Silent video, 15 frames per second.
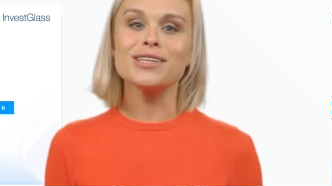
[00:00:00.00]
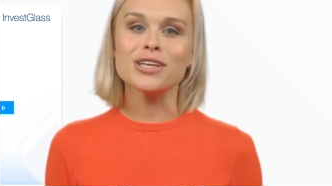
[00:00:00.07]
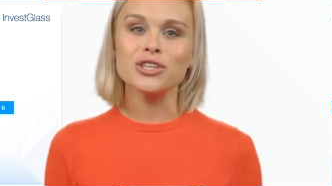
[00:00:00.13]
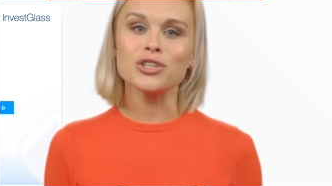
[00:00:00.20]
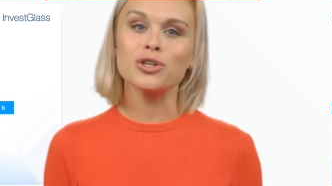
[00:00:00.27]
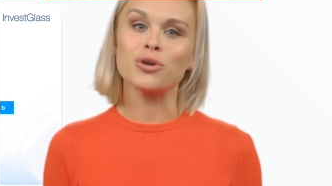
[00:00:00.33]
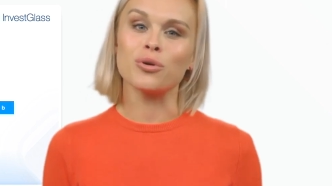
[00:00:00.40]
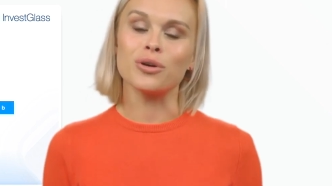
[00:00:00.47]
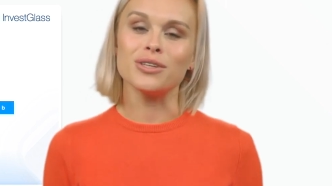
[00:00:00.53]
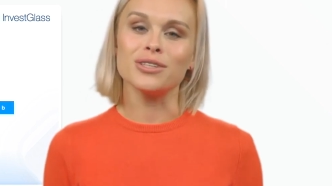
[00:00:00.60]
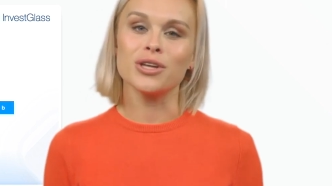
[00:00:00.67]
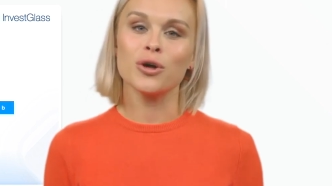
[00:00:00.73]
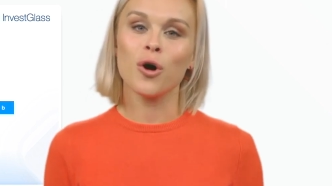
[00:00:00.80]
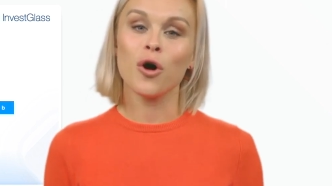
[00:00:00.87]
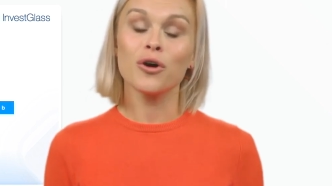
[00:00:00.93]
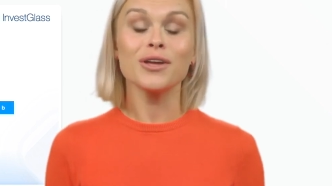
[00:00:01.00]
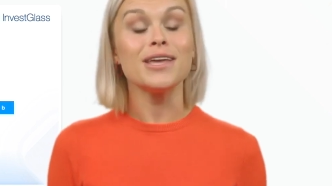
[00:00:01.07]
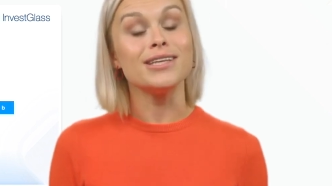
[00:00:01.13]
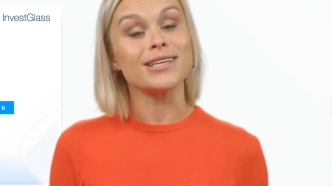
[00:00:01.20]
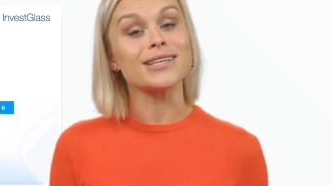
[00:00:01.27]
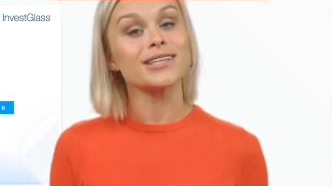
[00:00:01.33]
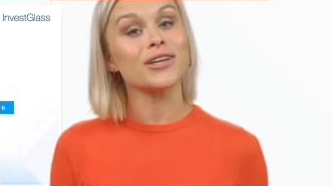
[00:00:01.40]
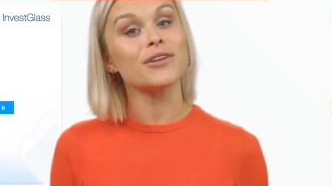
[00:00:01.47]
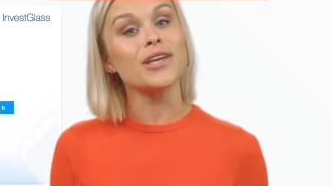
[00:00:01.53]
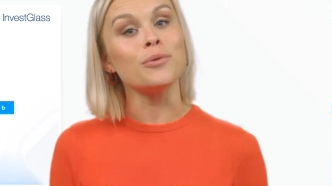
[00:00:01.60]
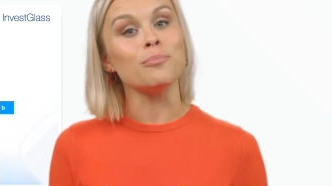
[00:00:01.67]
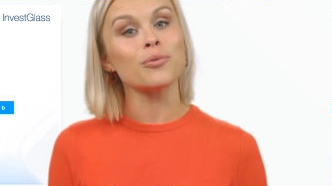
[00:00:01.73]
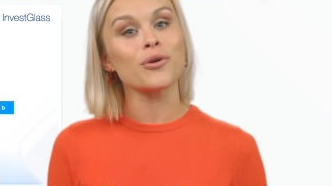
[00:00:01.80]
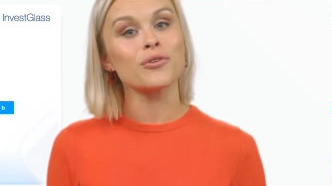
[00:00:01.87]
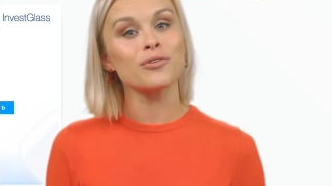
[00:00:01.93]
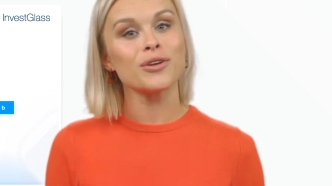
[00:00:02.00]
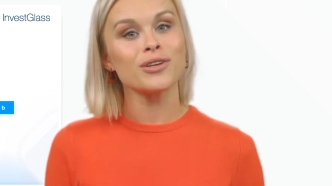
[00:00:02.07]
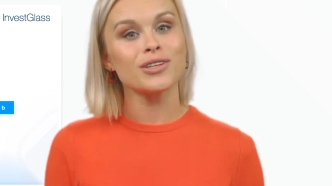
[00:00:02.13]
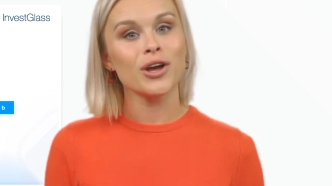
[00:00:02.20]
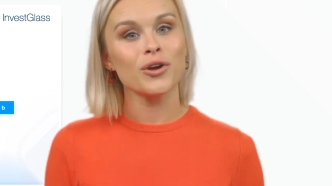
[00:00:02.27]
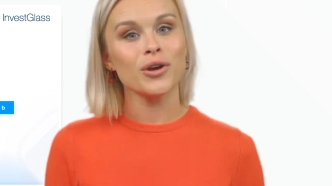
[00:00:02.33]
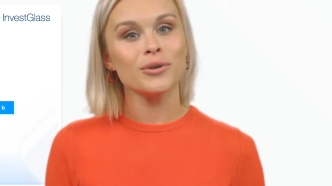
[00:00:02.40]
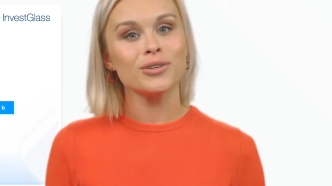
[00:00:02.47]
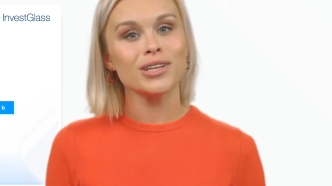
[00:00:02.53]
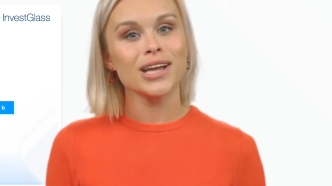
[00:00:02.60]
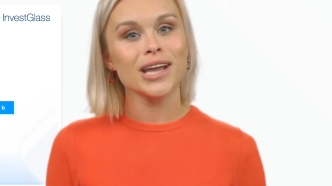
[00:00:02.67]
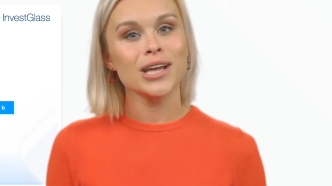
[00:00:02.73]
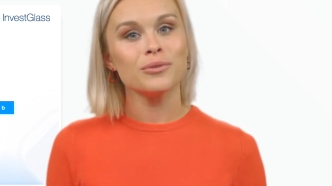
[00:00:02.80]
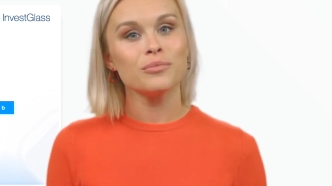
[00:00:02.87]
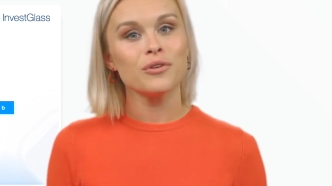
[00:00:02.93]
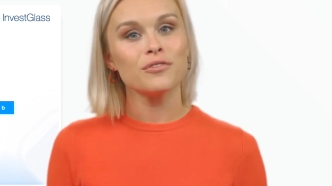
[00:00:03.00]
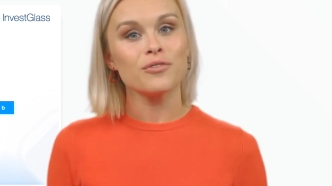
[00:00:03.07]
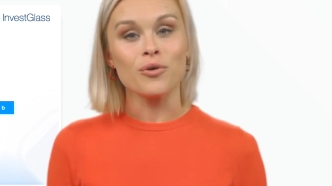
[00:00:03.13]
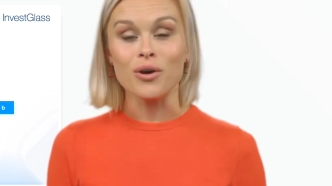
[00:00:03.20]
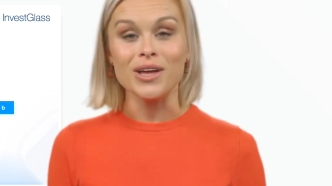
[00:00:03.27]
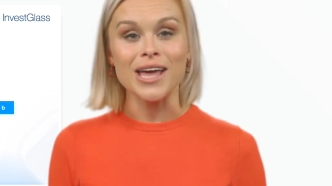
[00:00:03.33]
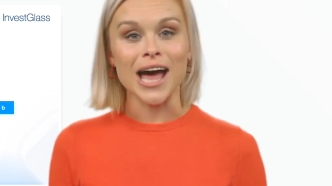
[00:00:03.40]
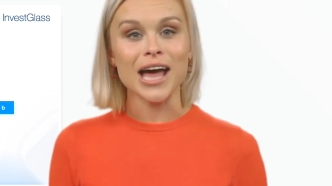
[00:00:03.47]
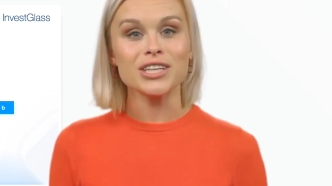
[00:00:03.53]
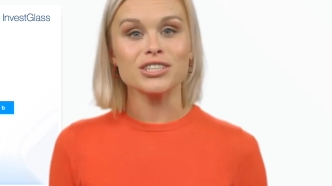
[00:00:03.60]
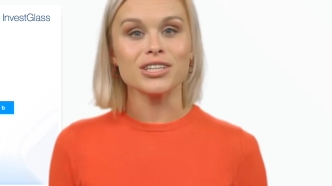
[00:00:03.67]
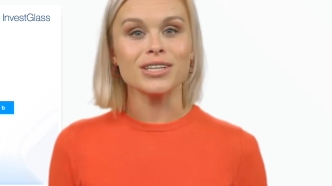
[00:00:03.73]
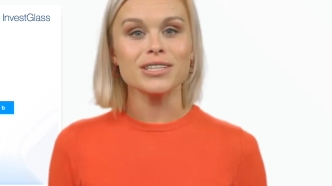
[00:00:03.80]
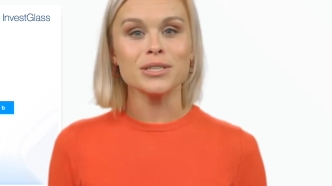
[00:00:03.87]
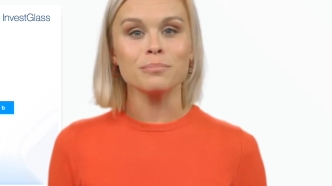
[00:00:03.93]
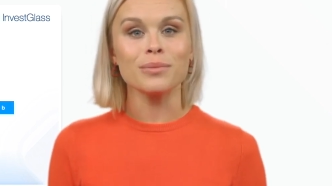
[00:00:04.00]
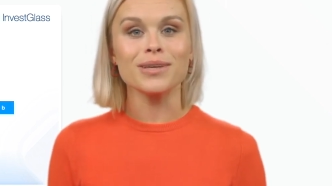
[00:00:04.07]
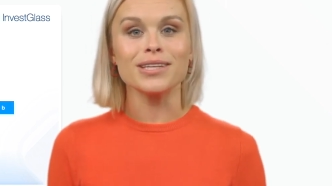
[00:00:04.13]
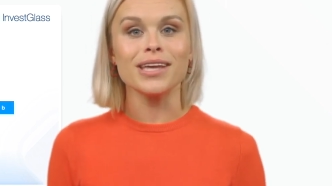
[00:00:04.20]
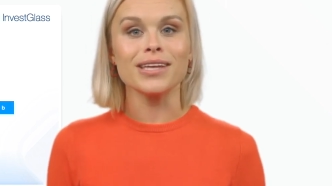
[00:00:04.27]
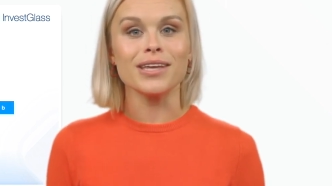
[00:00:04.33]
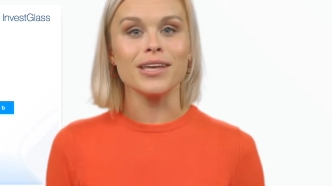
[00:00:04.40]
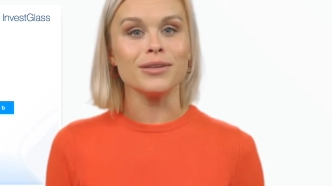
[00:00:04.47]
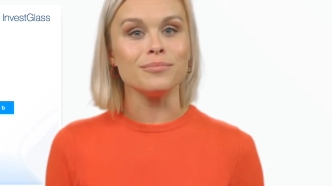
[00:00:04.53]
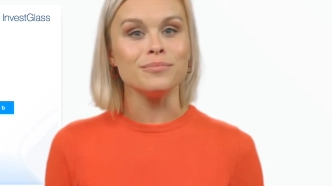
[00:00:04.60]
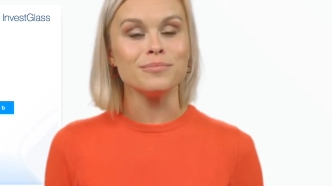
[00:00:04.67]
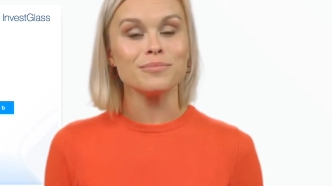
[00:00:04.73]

ensures that all necessary approvals are obtained before an action can be taken.